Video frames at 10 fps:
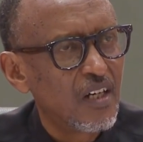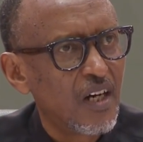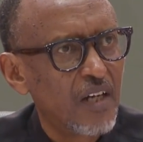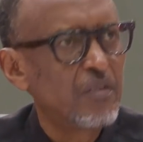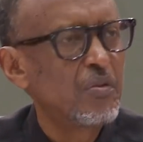
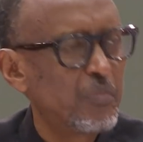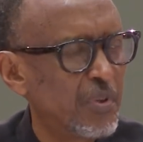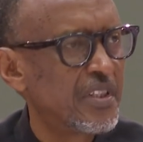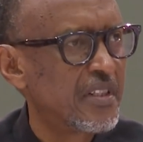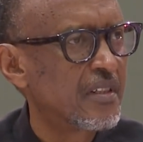I do
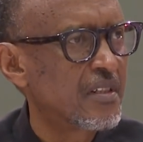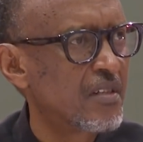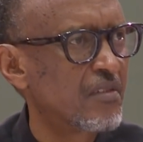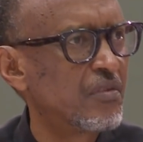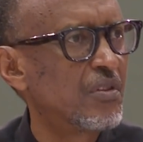
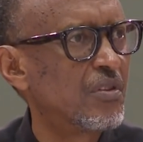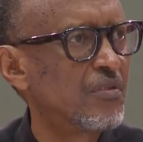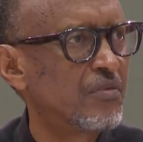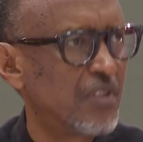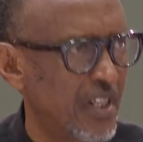politics for
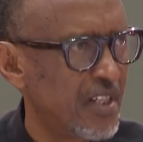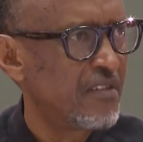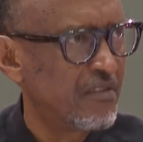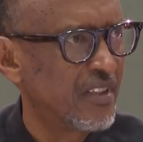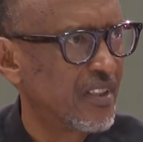a
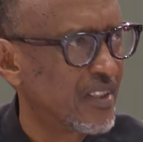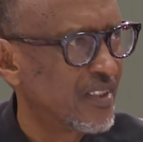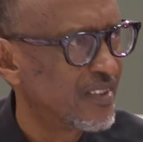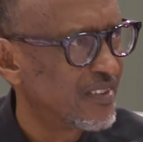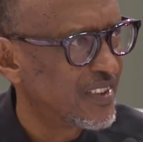living,
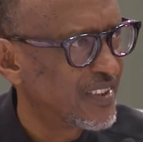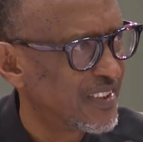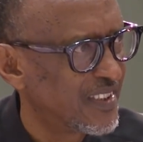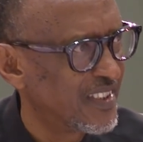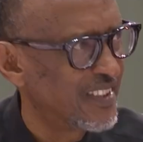
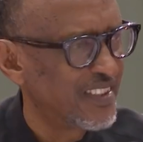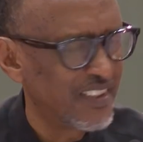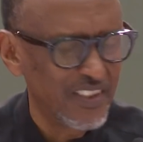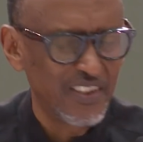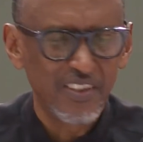
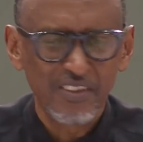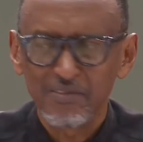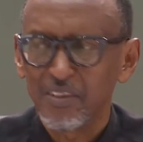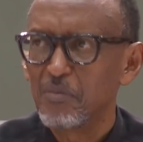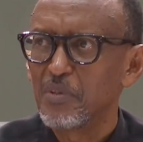
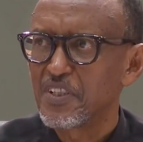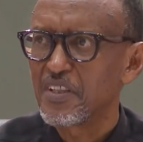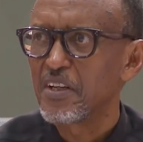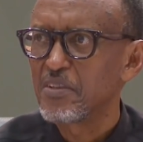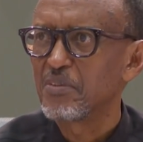if I may
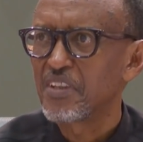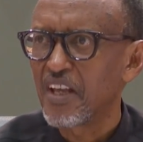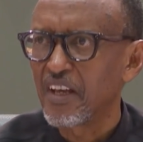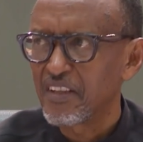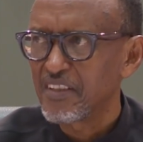start with that.